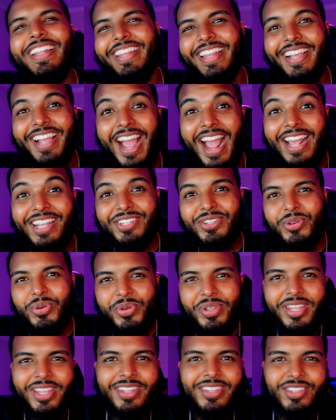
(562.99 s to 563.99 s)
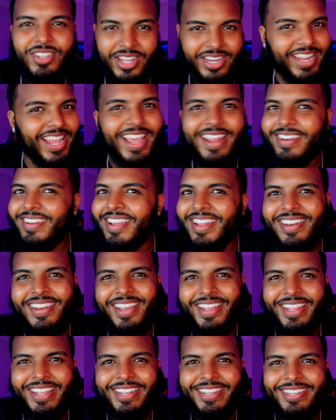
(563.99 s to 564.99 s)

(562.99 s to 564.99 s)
Like high school kid, not a head, not nothing.